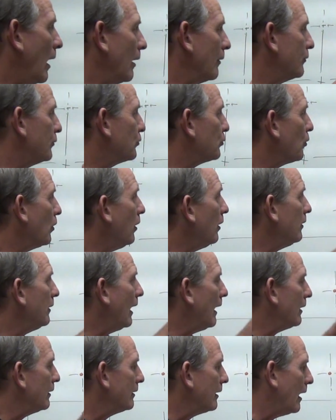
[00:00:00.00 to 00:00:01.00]
I've drawn
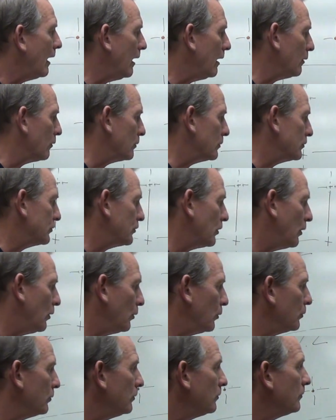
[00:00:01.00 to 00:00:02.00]
that tolerance
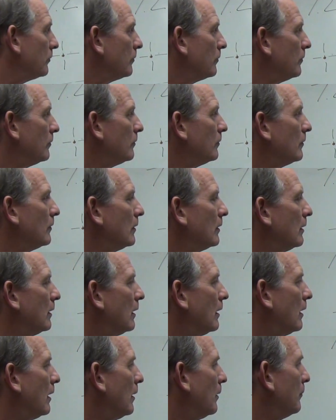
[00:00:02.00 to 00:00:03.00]
zone,
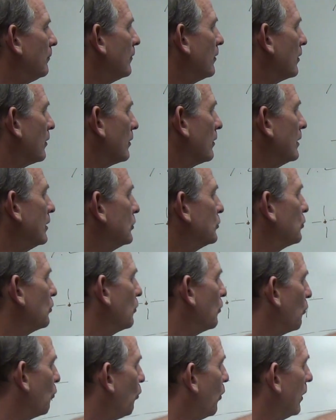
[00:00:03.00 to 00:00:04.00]
or each
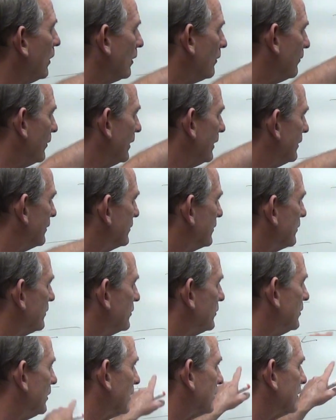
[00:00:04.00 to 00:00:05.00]
one of these
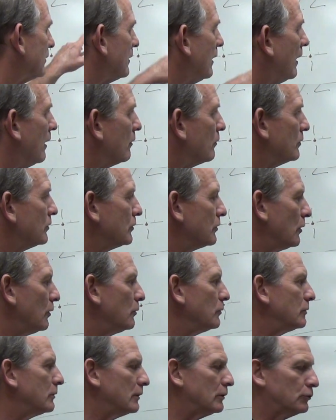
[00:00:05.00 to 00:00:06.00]
6 tolerance
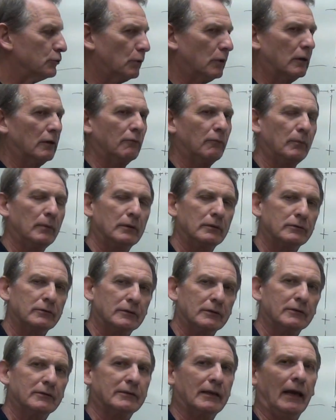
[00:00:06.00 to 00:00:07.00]
zones, each one of them is
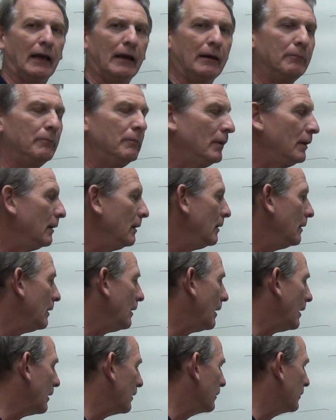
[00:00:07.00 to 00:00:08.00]
the same,
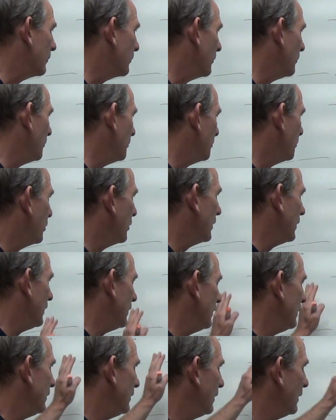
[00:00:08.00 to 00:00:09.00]
and put
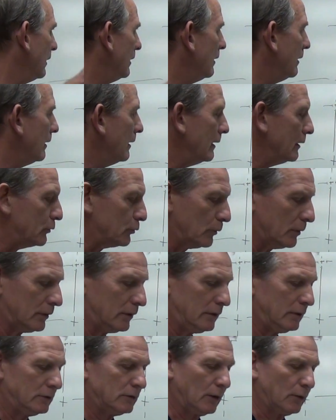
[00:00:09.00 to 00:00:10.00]
in each one
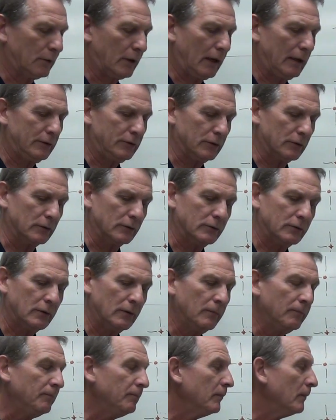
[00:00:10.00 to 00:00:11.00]
of these locations.
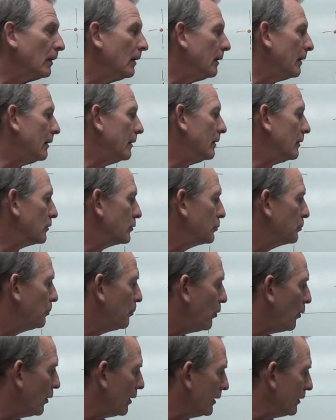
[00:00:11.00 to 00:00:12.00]
It is
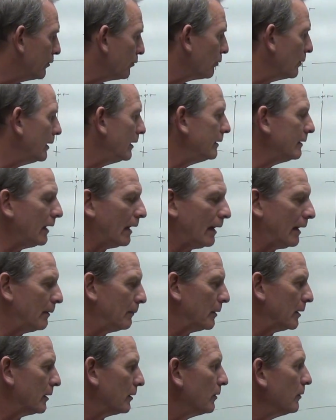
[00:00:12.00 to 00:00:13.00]
0.3 in
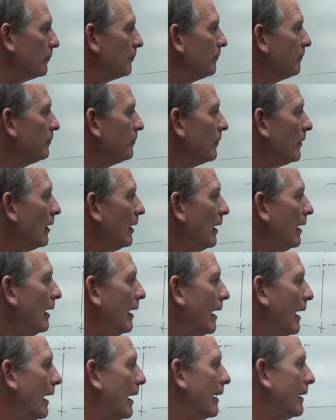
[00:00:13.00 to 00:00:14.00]
diameter,
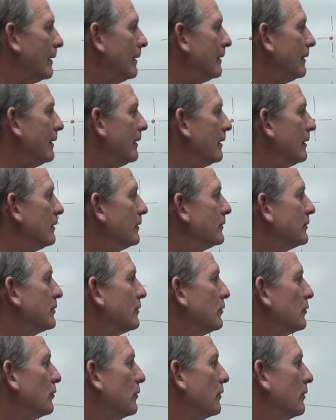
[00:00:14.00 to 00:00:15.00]
and it is